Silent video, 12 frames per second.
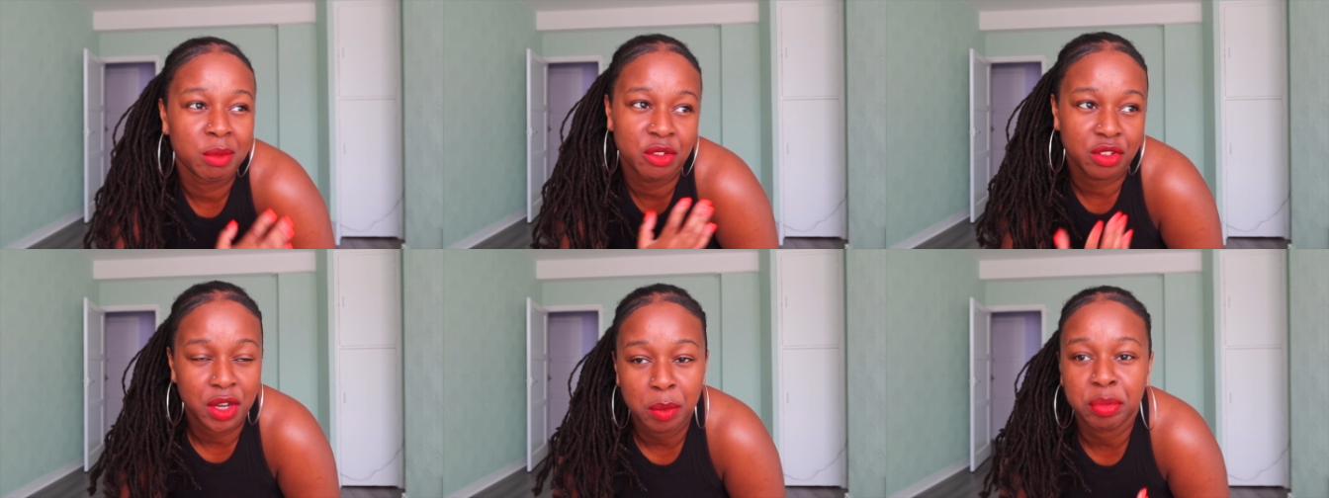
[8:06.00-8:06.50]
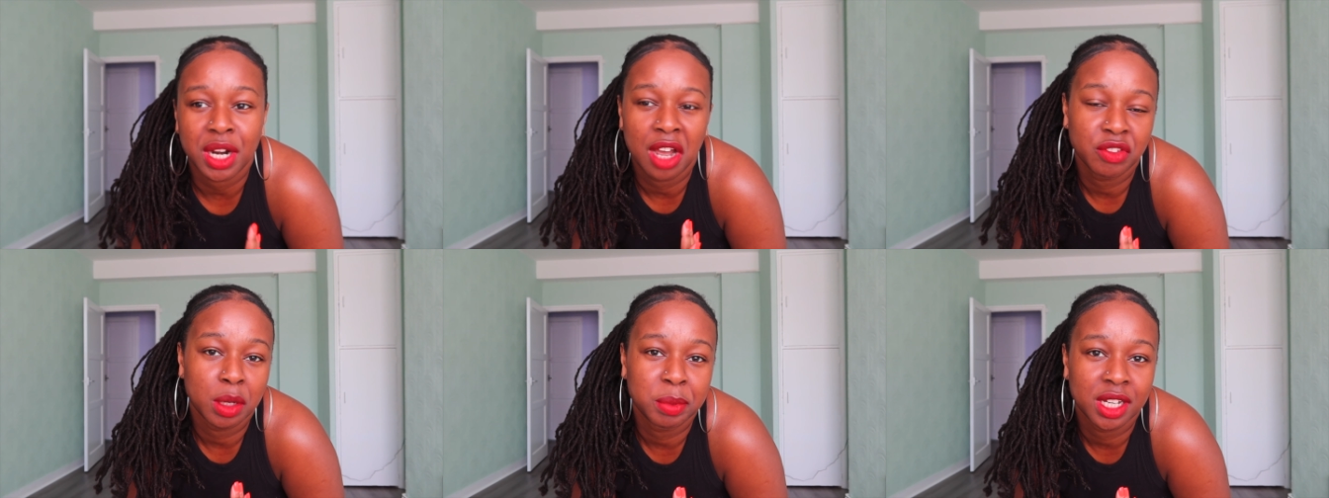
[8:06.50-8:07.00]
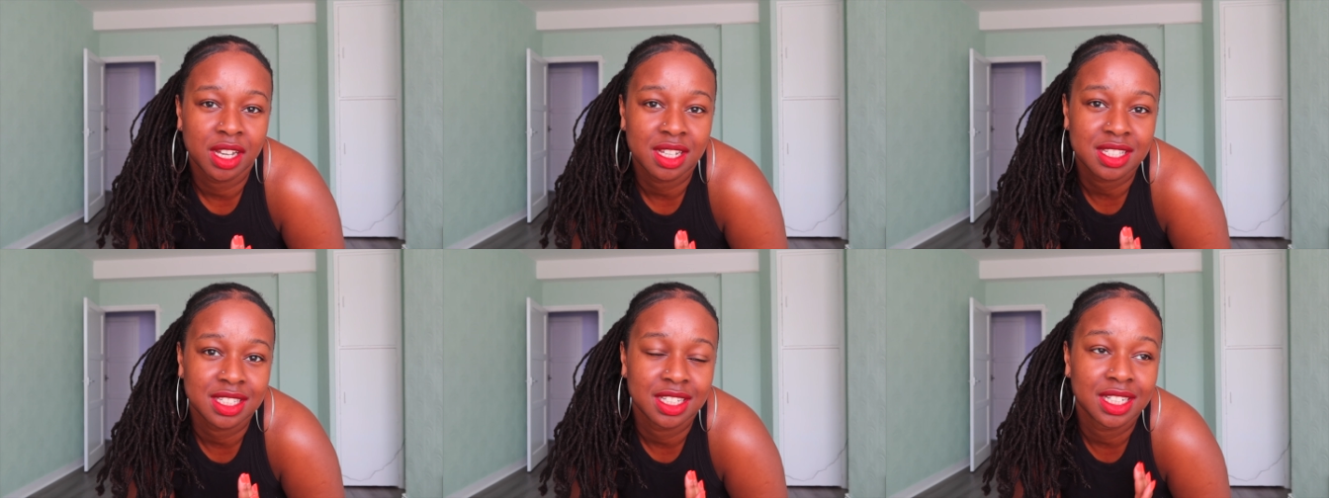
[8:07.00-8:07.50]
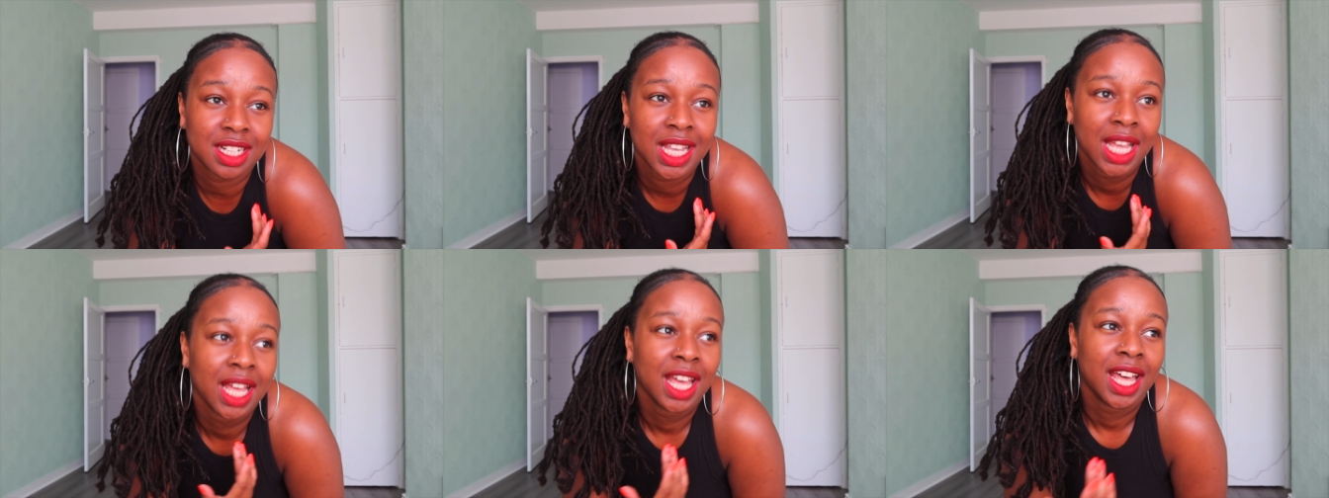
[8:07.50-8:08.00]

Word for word: I'm a very private person,